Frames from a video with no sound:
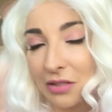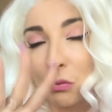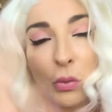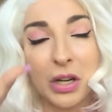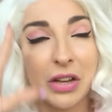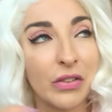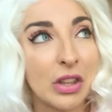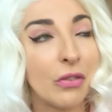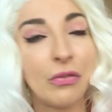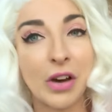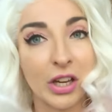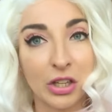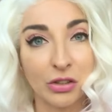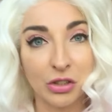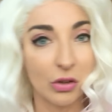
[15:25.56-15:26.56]
whatever the
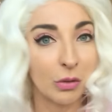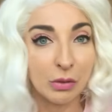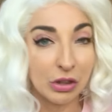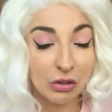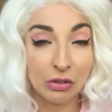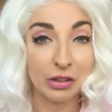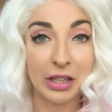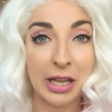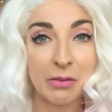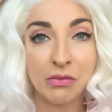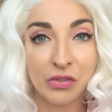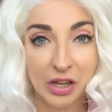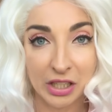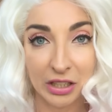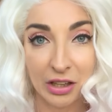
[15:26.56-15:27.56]
fuck you're doing with your
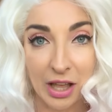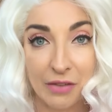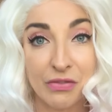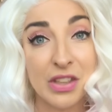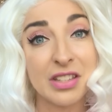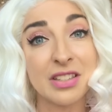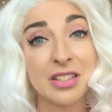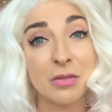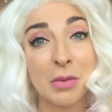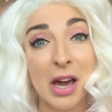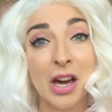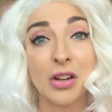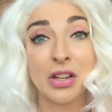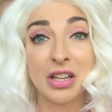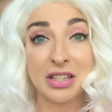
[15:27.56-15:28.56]
lame fucking life. This is
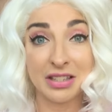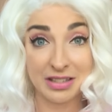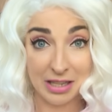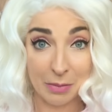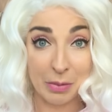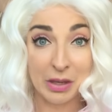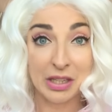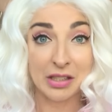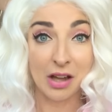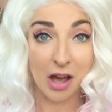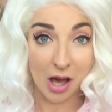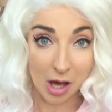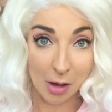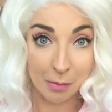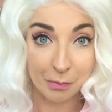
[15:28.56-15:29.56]
about stepping
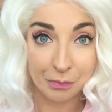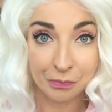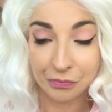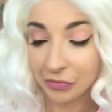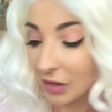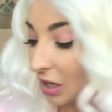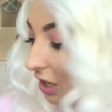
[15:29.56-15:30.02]
it up.